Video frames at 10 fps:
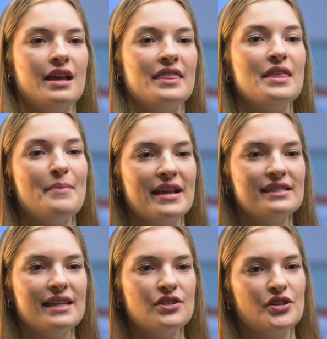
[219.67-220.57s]
The
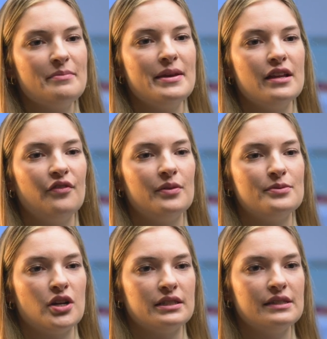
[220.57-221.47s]
mainstay treatment of
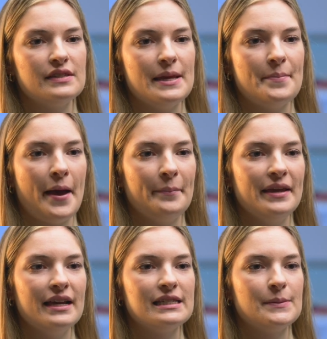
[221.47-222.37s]
obstructive sleep
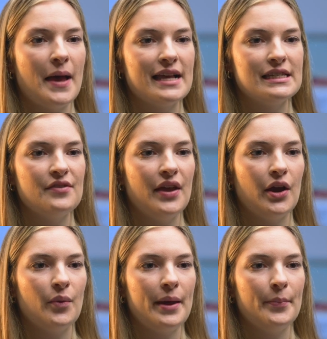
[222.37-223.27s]
apnea is positive
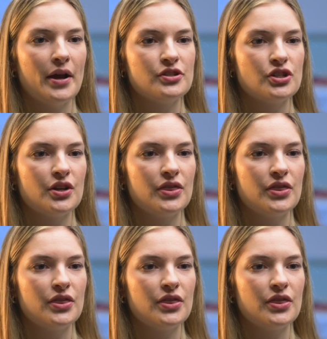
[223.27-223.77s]
airway pressure